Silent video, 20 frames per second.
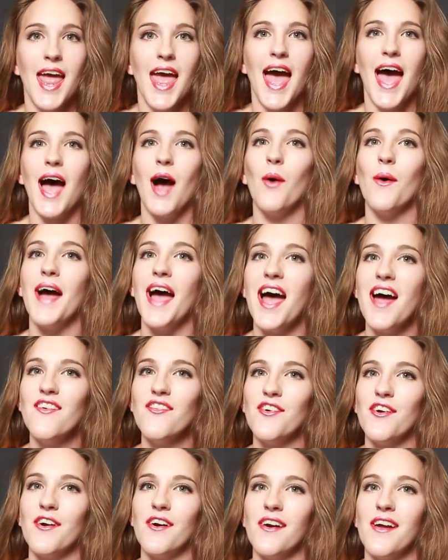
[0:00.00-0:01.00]

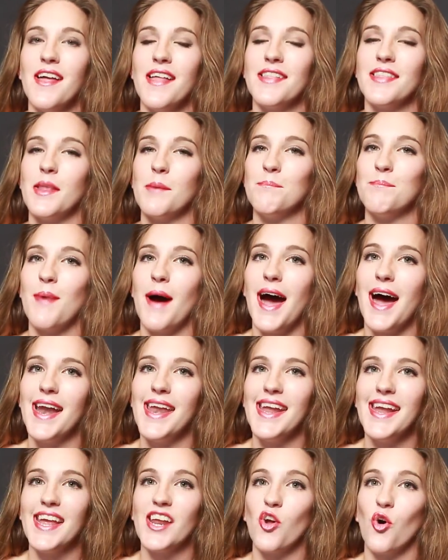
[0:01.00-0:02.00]
However, the
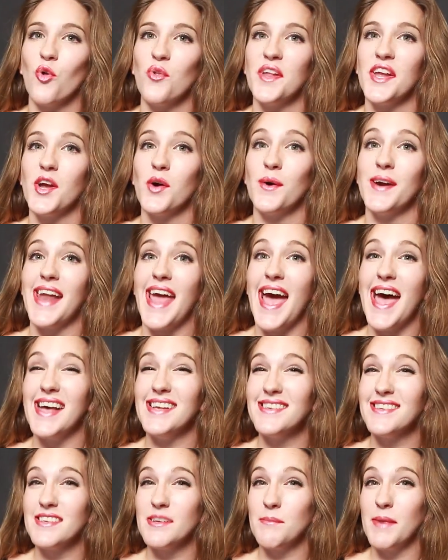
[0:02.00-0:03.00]
body can only go an
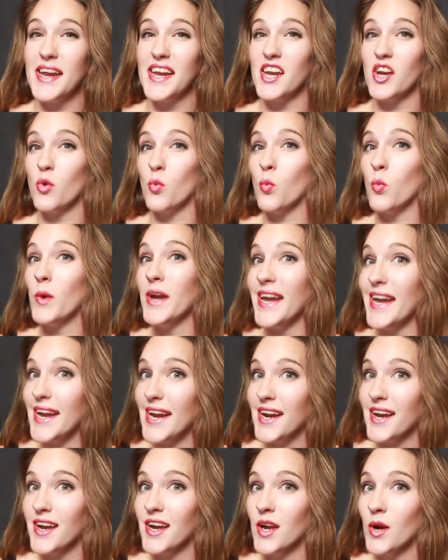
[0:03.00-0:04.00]
estimated
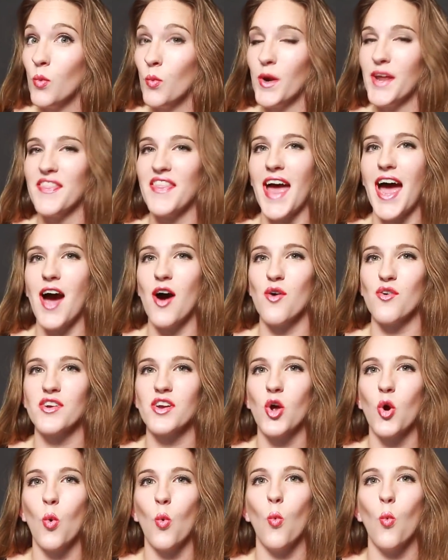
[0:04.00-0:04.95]
week without